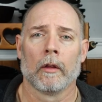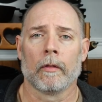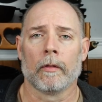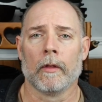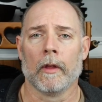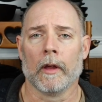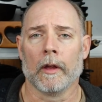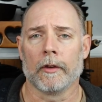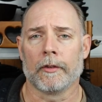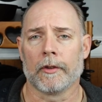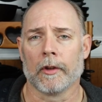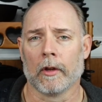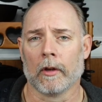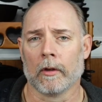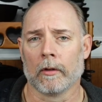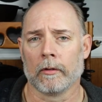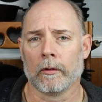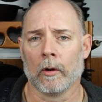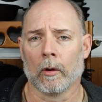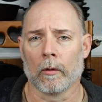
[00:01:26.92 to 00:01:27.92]
That, uh,
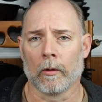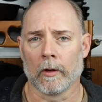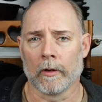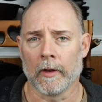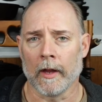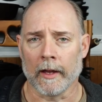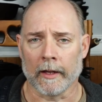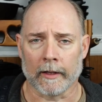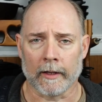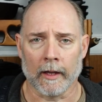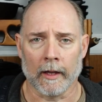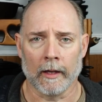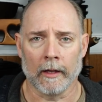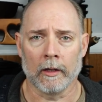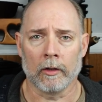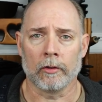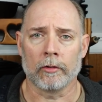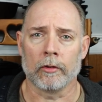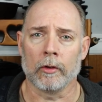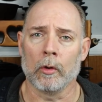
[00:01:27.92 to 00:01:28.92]
you know, in that
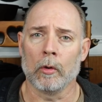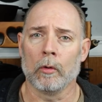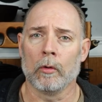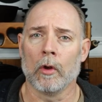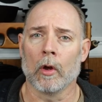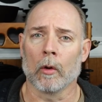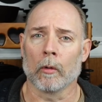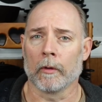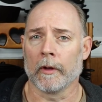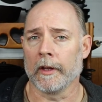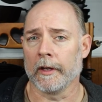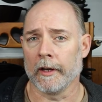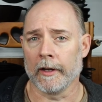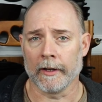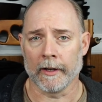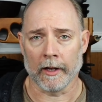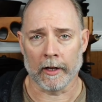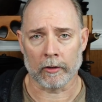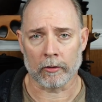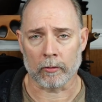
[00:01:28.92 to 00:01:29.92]
case, you don't need
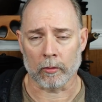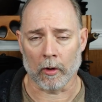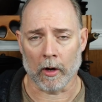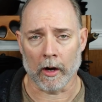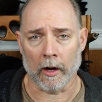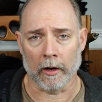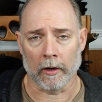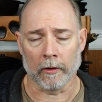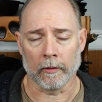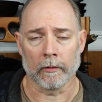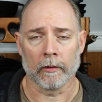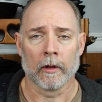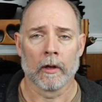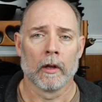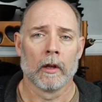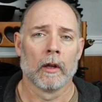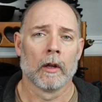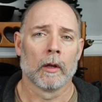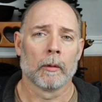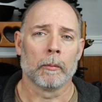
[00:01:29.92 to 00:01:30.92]
any extra iron.
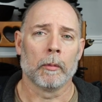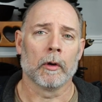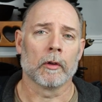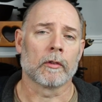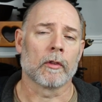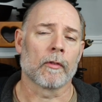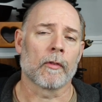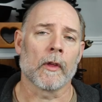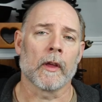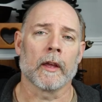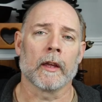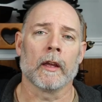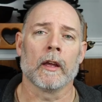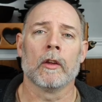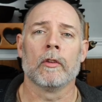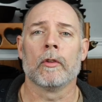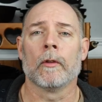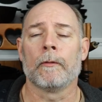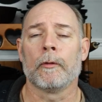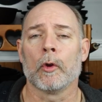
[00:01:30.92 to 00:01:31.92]
But the thing
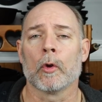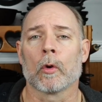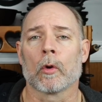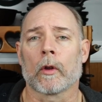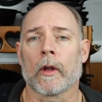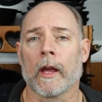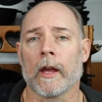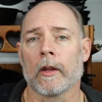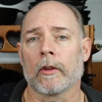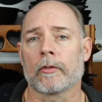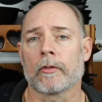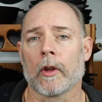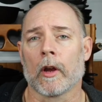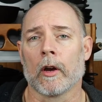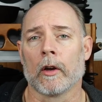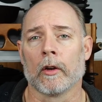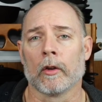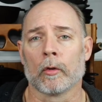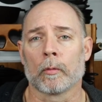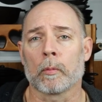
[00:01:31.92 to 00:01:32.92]
is, if your cast
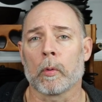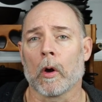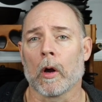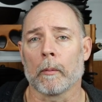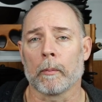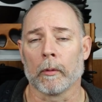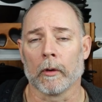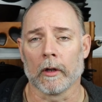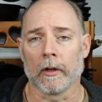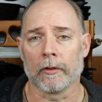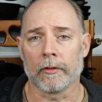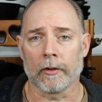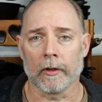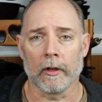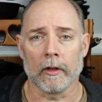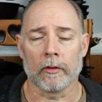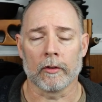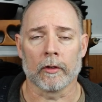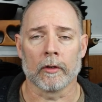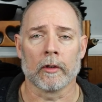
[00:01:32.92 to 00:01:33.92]
iron is properly
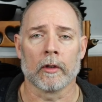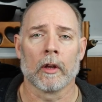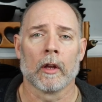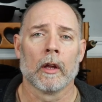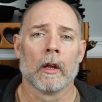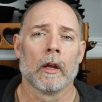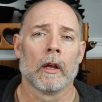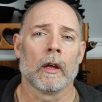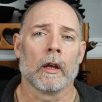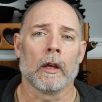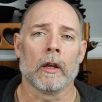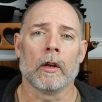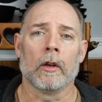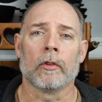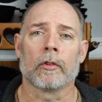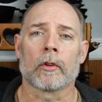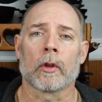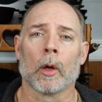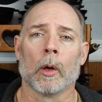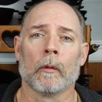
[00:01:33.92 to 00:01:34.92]
seasoned, it
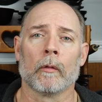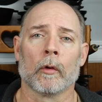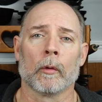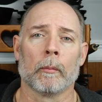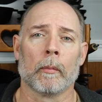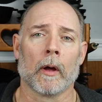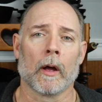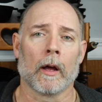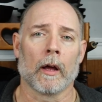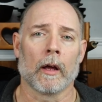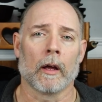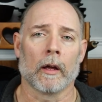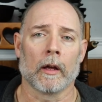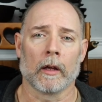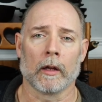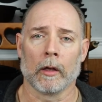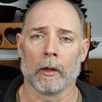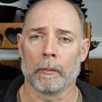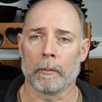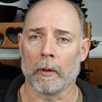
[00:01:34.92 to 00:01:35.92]
is covered by
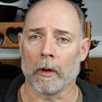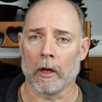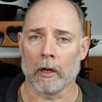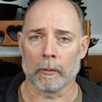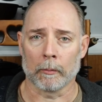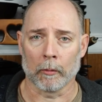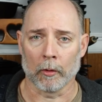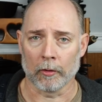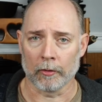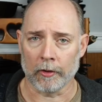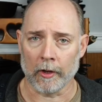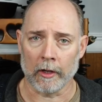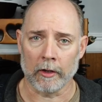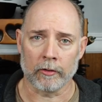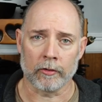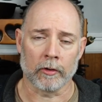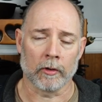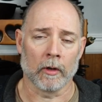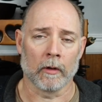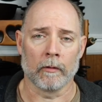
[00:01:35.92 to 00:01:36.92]
a
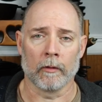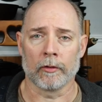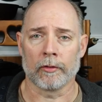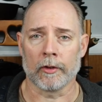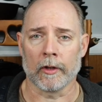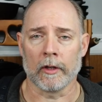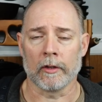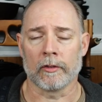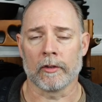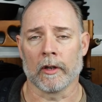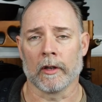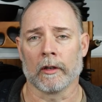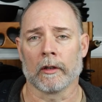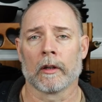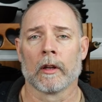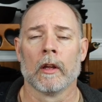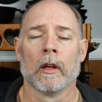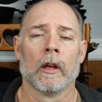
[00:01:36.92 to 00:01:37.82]
polymerization of the seasoning.